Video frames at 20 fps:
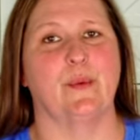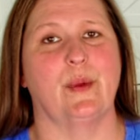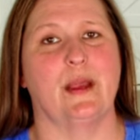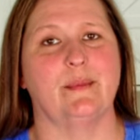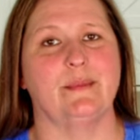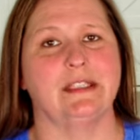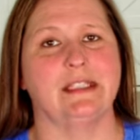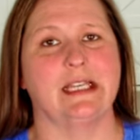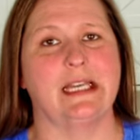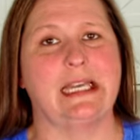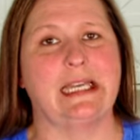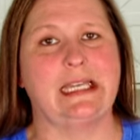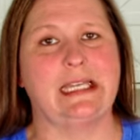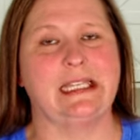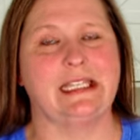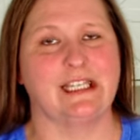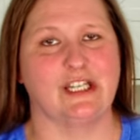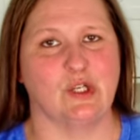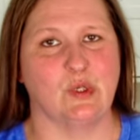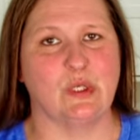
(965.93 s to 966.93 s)
website
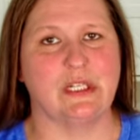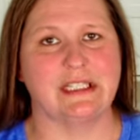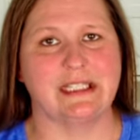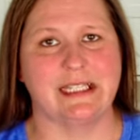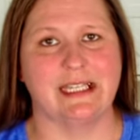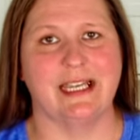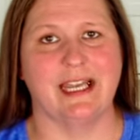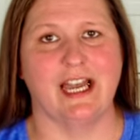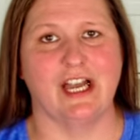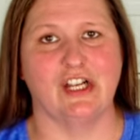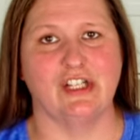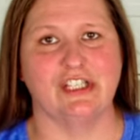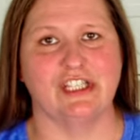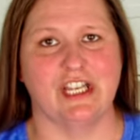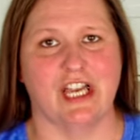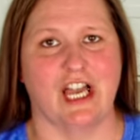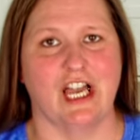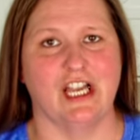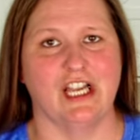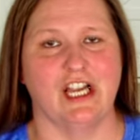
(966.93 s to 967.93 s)
at
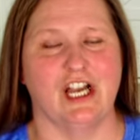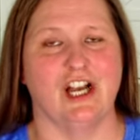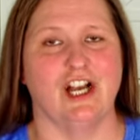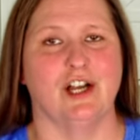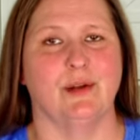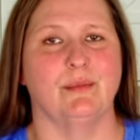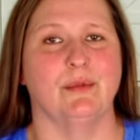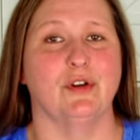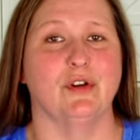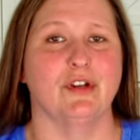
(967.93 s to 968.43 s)
thequiltedcow.com